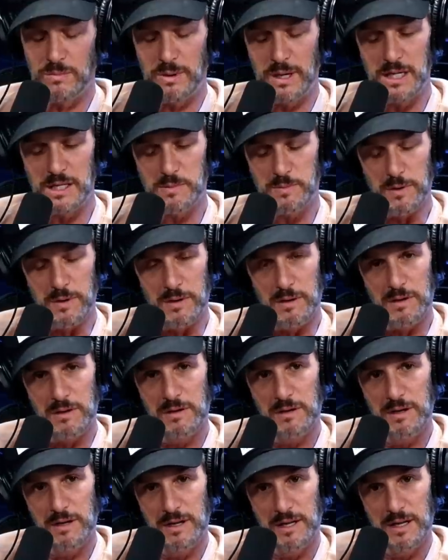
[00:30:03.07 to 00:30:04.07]
baseball
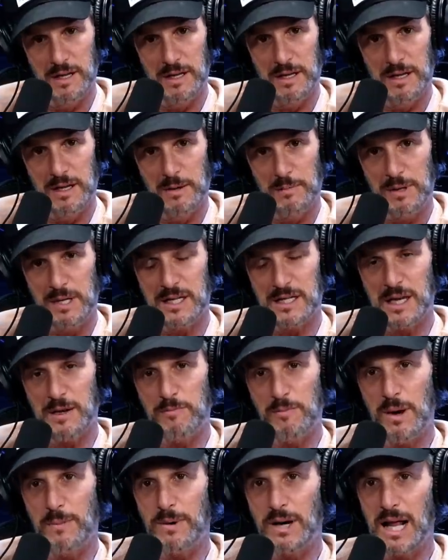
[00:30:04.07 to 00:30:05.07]
because I
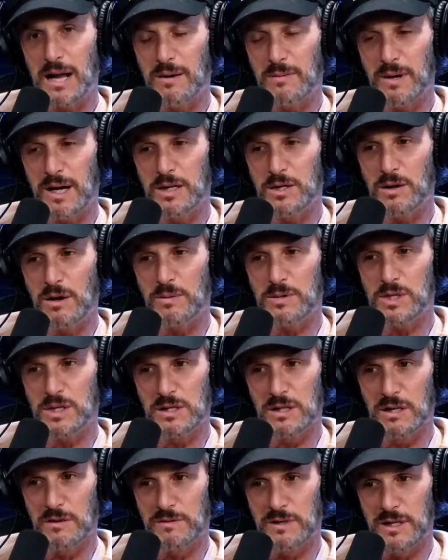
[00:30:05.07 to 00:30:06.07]
remembered how much you
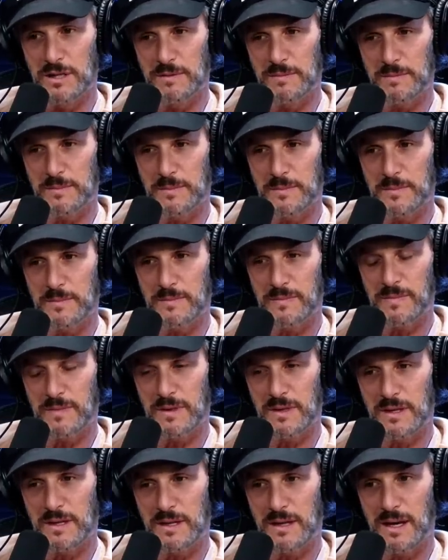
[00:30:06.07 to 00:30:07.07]
loved it.
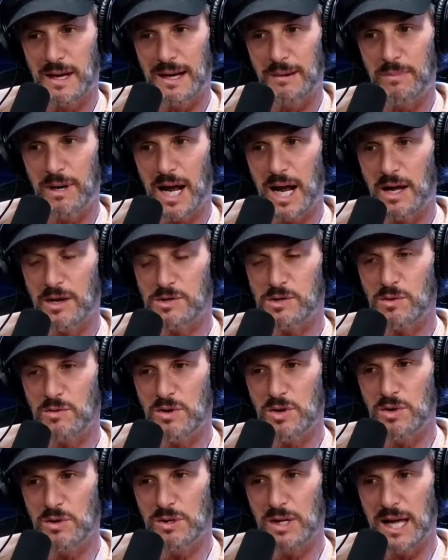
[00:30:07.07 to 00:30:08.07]
But I also
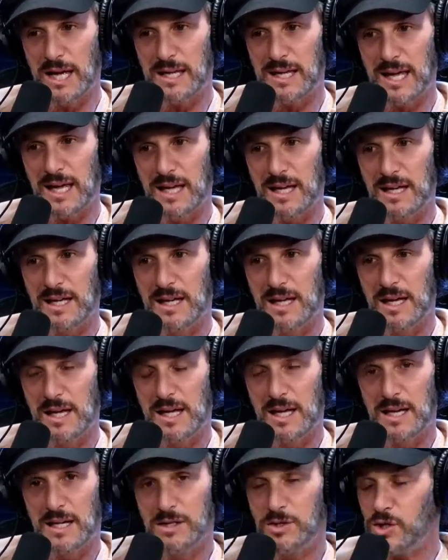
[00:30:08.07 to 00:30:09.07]
knew, like,
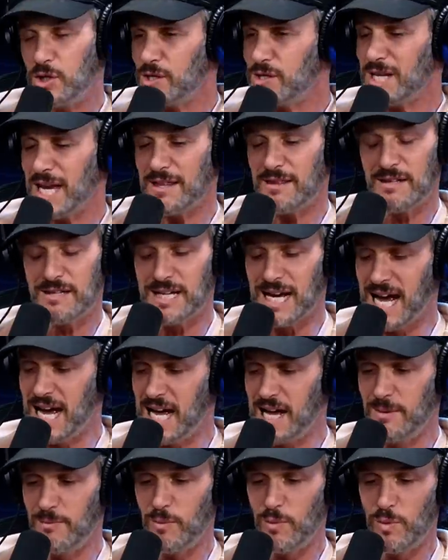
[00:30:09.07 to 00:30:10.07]
just at the
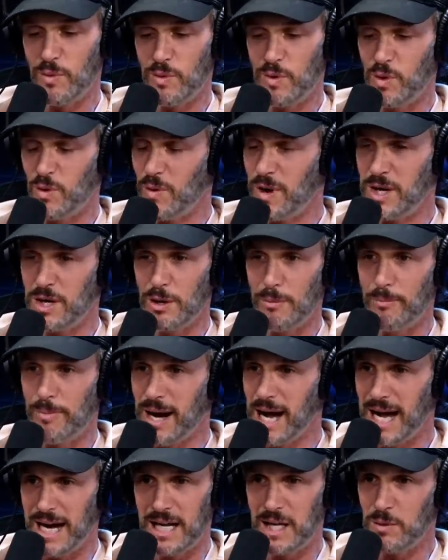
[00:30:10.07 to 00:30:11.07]
time, the way your
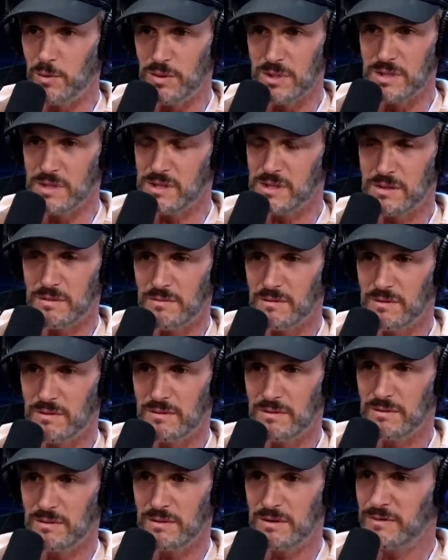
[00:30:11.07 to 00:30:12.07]
body was
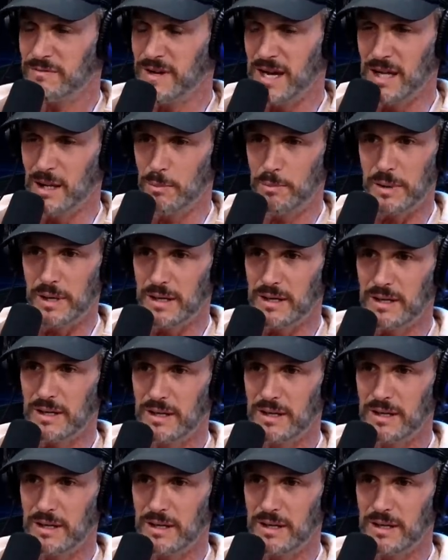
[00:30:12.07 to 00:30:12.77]
developing,